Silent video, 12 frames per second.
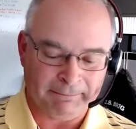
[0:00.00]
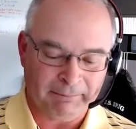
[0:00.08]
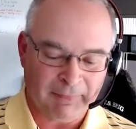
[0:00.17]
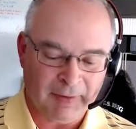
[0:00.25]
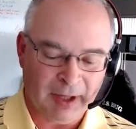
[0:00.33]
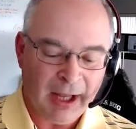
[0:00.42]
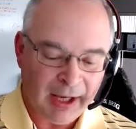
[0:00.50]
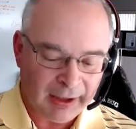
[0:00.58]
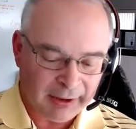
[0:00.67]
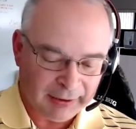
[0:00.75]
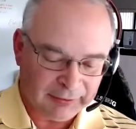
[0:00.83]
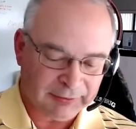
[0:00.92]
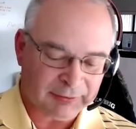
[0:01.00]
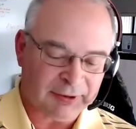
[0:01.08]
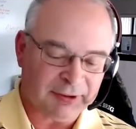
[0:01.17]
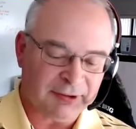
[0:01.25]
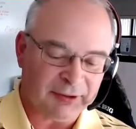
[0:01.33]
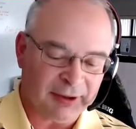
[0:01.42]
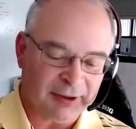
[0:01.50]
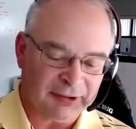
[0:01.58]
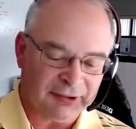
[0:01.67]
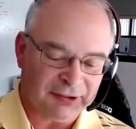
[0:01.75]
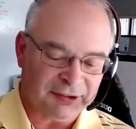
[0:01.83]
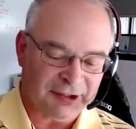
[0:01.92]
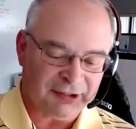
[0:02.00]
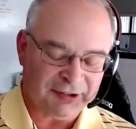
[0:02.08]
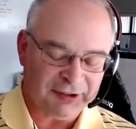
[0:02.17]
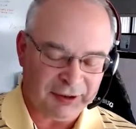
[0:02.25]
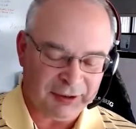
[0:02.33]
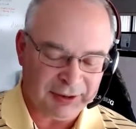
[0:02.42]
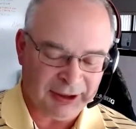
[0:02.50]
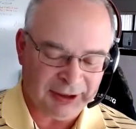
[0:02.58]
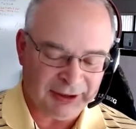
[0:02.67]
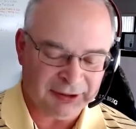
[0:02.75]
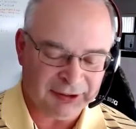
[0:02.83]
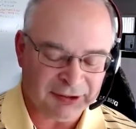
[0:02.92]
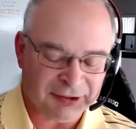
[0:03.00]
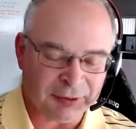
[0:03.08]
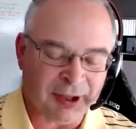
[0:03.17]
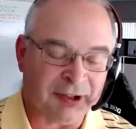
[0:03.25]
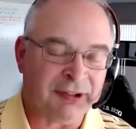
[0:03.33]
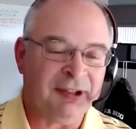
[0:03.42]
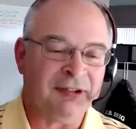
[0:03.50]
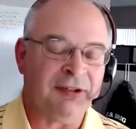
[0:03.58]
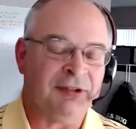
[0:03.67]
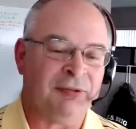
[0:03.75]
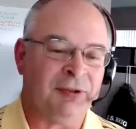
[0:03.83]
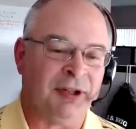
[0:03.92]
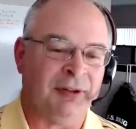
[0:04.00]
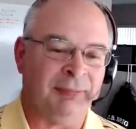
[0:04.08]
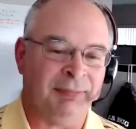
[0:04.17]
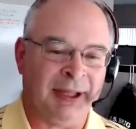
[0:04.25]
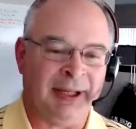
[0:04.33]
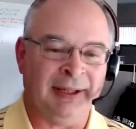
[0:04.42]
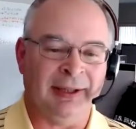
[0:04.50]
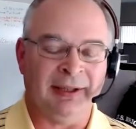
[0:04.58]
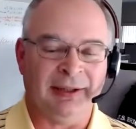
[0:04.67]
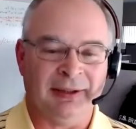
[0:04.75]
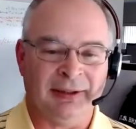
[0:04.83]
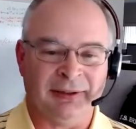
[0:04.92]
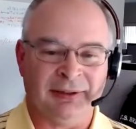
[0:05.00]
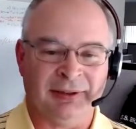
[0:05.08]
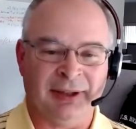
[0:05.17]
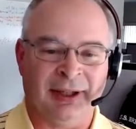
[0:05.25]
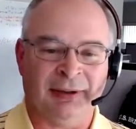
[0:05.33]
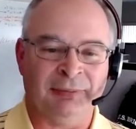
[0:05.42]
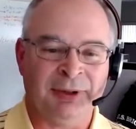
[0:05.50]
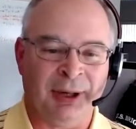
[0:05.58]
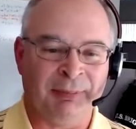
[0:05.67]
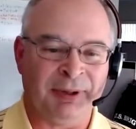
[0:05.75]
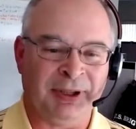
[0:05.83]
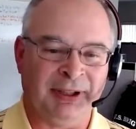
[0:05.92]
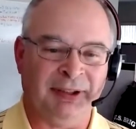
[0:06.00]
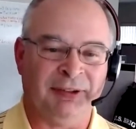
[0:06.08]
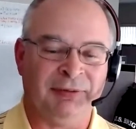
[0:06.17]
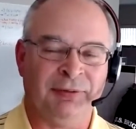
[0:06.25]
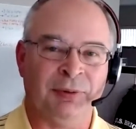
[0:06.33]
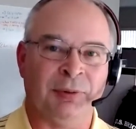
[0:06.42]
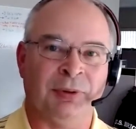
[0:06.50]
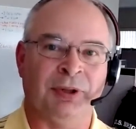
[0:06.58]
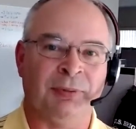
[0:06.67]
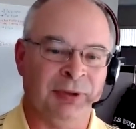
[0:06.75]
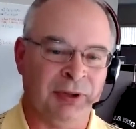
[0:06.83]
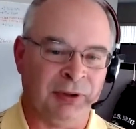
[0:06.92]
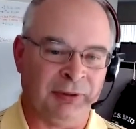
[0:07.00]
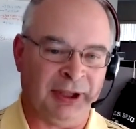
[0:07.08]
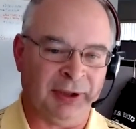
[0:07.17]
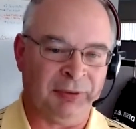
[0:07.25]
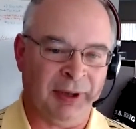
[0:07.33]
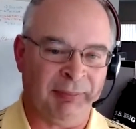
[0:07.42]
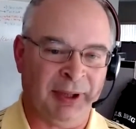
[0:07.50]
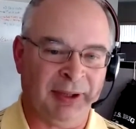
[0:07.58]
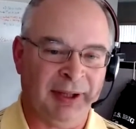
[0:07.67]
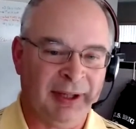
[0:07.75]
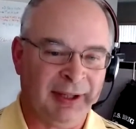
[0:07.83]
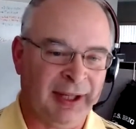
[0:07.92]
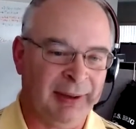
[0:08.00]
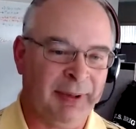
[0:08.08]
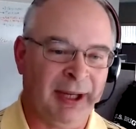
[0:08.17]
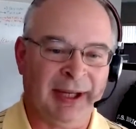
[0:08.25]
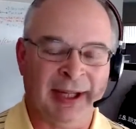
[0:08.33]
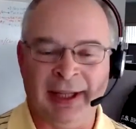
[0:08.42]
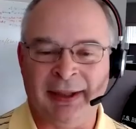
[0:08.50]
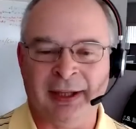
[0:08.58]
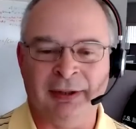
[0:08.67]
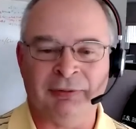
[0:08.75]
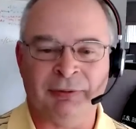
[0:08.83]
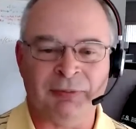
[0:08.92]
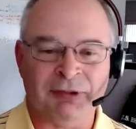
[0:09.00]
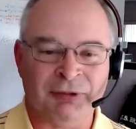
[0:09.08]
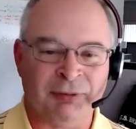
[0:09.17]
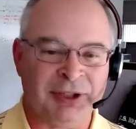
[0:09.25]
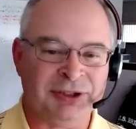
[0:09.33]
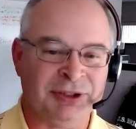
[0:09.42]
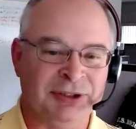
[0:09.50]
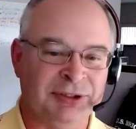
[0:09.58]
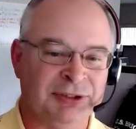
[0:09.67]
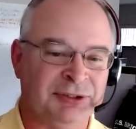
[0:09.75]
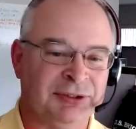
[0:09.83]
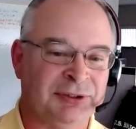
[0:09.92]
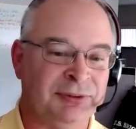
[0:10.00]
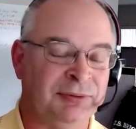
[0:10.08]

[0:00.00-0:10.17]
Cisco is one of the big companies for computer equipment. They make anything from switches to phones to